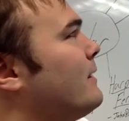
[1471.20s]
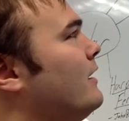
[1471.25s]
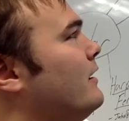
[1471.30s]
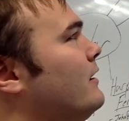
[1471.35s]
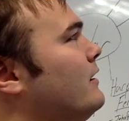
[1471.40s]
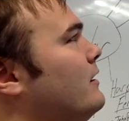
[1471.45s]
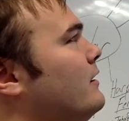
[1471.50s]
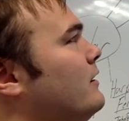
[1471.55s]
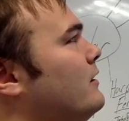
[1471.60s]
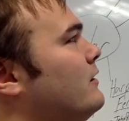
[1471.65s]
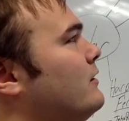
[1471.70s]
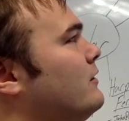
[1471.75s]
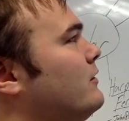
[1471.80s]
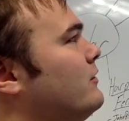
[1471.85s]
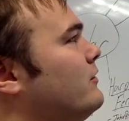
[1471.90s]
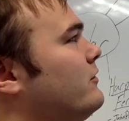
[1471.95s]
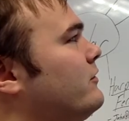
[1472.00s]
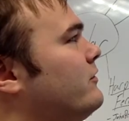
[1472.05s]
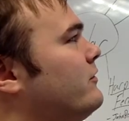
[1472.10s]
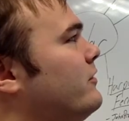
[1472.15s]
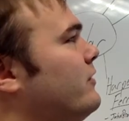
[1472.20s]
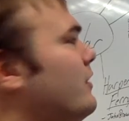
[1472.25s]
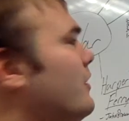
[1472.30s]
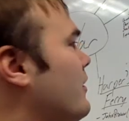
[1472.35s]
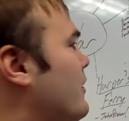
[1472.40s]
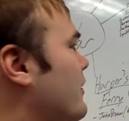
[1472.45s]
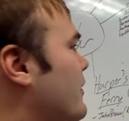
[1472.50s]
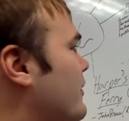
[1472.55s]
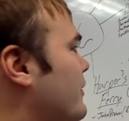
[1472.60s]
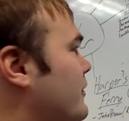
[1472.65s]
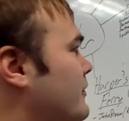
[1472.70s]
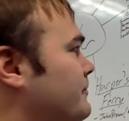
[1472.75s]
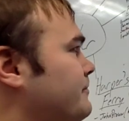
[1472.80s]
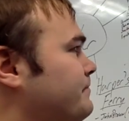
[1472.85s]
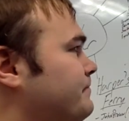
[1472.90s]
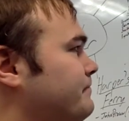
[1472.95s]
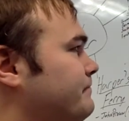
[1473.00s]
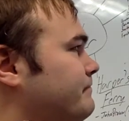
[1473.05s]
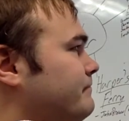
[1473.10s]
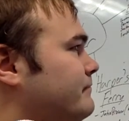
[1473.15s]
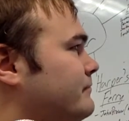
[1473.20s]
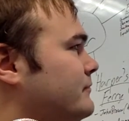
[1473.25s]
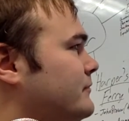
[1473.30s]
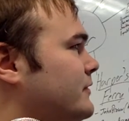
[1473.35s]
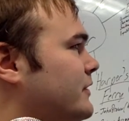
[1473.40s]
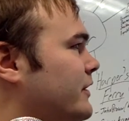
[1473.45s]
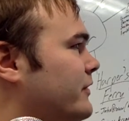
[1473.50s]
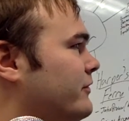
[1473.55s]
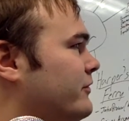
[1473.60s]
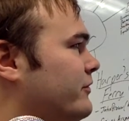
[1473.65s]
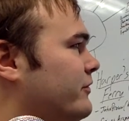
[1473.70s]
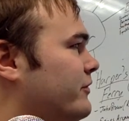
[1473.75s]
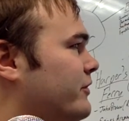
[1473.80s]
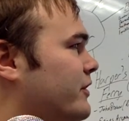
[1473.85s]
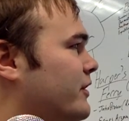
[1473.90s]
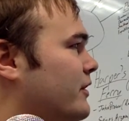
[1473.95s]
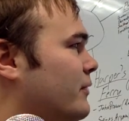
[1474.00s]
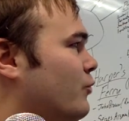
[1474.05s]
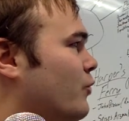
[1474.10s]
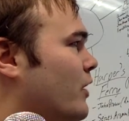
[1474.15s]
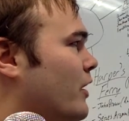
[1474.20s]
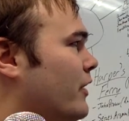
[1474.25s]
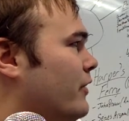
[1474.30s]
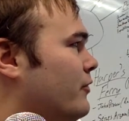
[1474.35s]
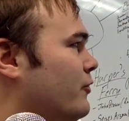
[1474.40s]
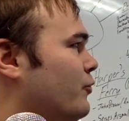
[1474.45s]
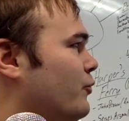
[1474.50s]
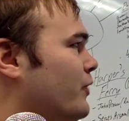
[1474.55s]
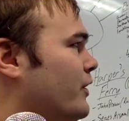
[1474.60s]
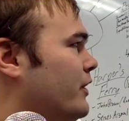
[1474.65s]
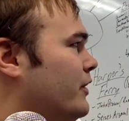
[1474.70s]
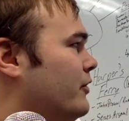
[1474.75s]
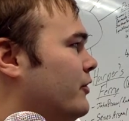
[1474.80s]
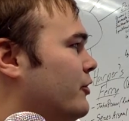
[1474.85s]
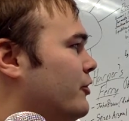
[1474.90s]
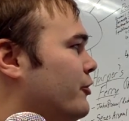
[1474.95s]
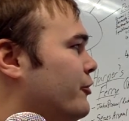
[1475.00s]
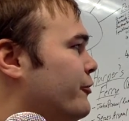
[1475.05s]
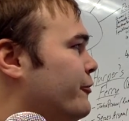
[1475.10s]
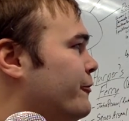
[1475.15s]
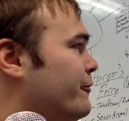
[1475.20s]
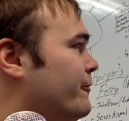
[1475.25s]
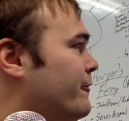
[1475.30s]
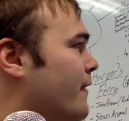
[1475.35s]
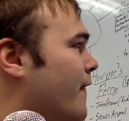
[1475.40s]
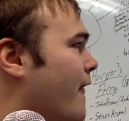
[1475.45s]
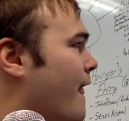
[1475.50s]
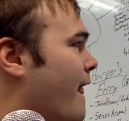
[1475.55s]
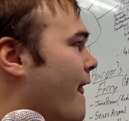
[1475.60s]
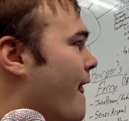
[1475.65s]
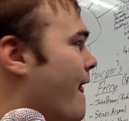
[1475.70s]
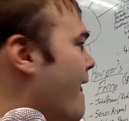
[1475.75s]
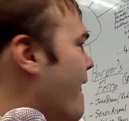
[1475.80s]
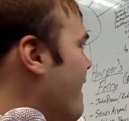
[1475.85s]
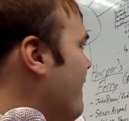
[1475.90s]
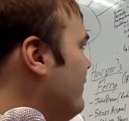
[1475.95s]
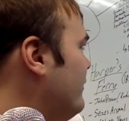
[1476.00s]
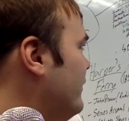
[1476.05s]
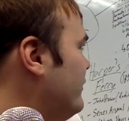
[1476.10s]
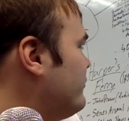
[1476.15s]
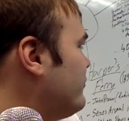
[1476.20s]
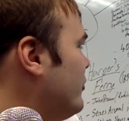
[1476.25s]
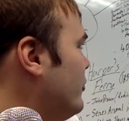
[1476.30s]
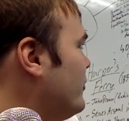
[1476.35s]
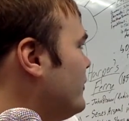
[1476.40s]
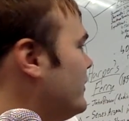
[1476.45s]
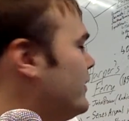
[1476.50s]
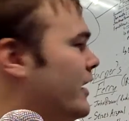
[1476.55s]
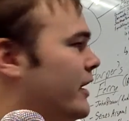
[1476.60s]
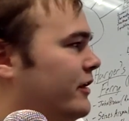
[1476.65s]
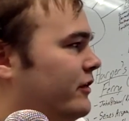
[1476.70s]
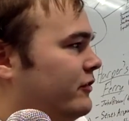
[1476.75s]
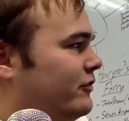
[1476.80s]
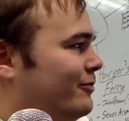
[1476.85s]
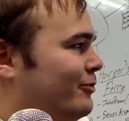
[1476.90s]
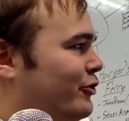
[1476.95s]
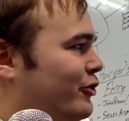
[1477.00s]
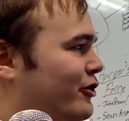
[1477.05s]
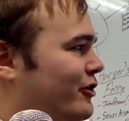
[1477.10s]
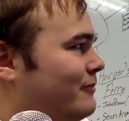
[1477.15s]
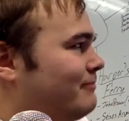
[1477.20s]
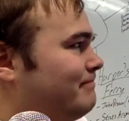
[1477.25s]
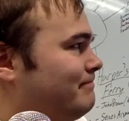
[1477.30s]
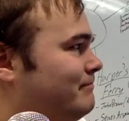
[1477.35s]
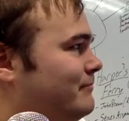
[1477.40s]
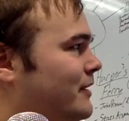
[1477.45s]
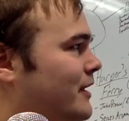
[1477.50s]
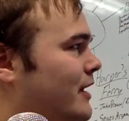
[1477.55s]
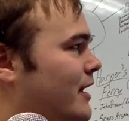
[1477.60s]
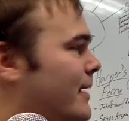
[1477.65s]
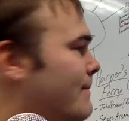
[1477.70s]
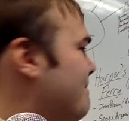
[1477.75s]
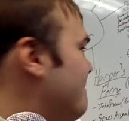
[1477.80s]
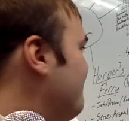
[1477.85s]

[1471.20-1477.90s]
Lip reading: is, let's see, why don't we go, let's go to Gettysburg. Yeah,